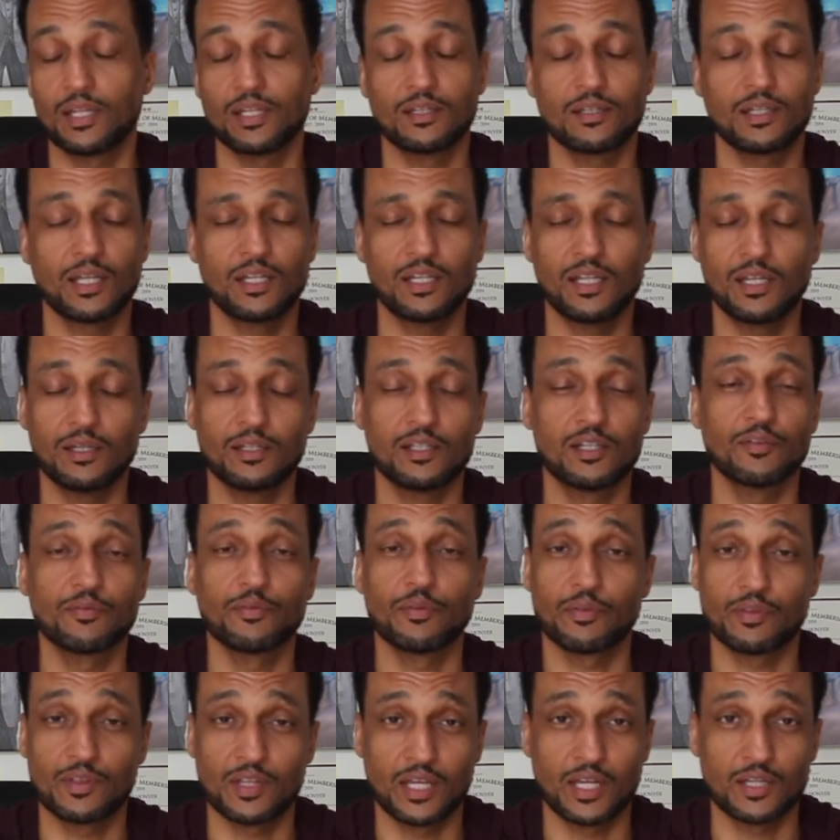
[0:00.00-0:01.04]
they need
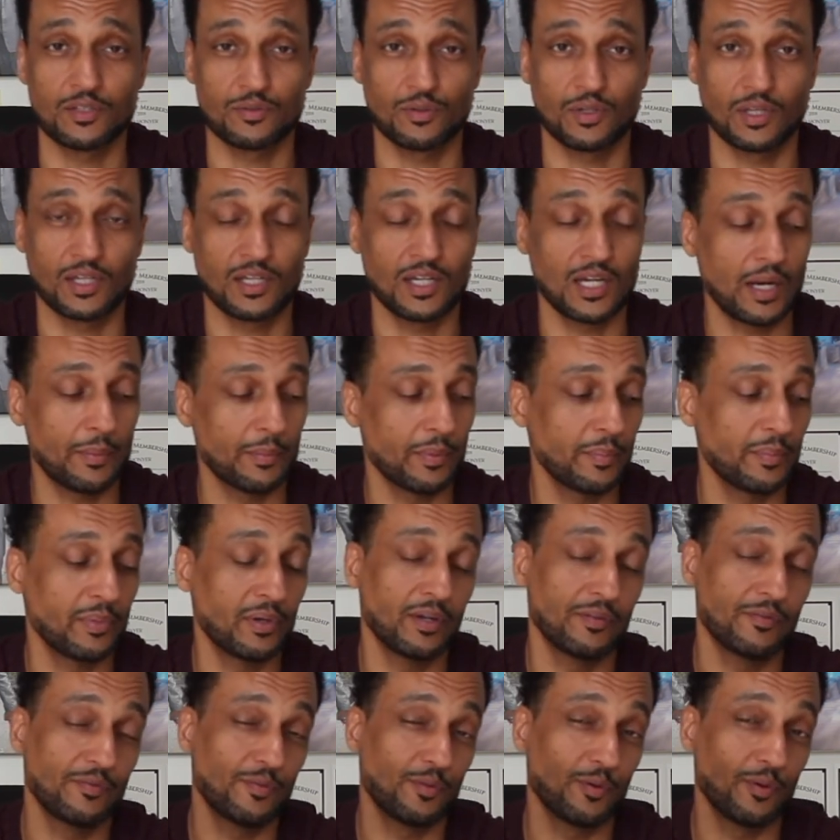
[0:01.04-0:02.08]
different things on the camera.
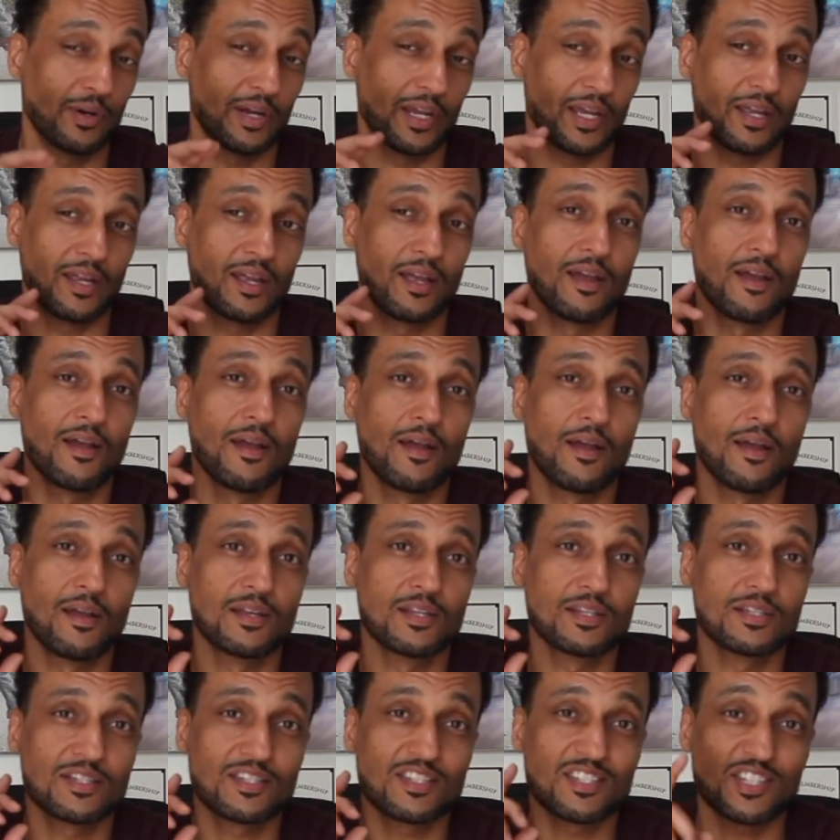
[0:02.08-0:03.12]
But for a
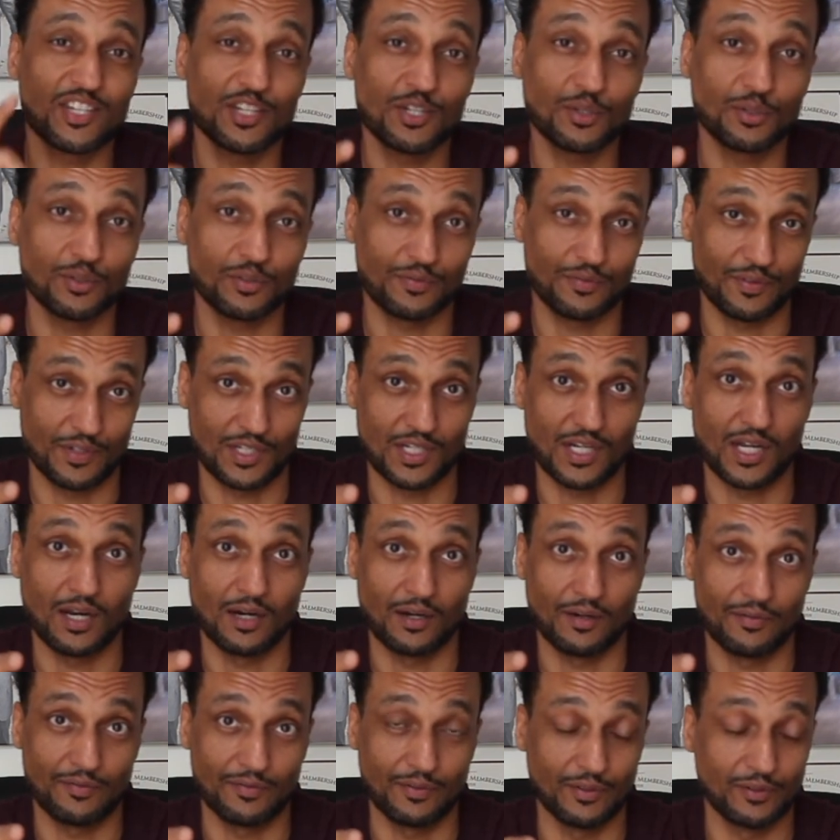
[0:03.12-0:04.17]
stills
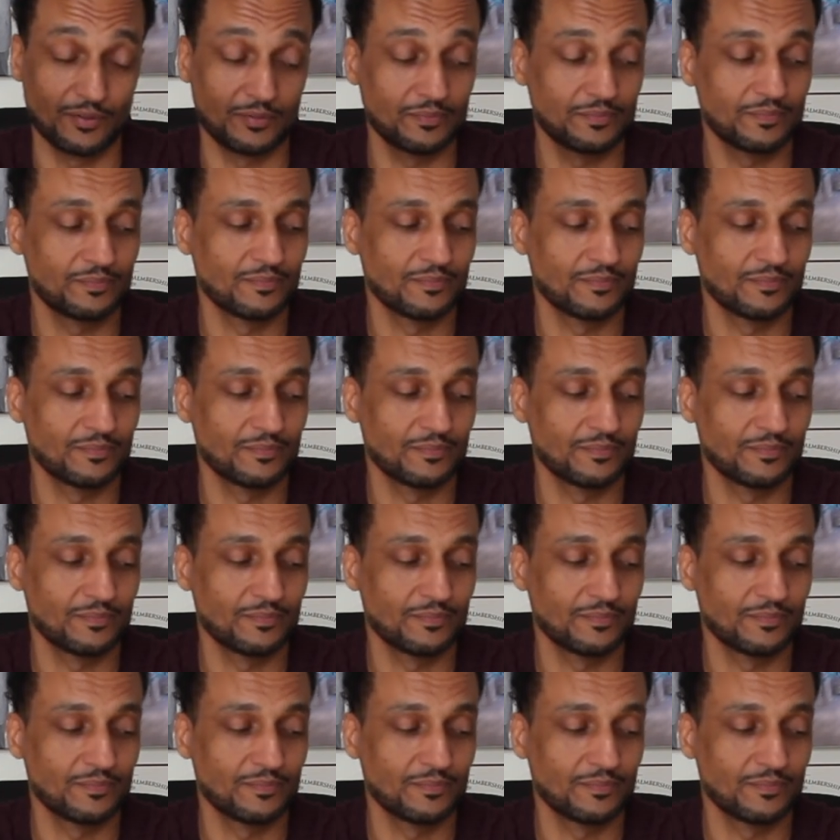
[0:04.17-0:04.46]
photographer,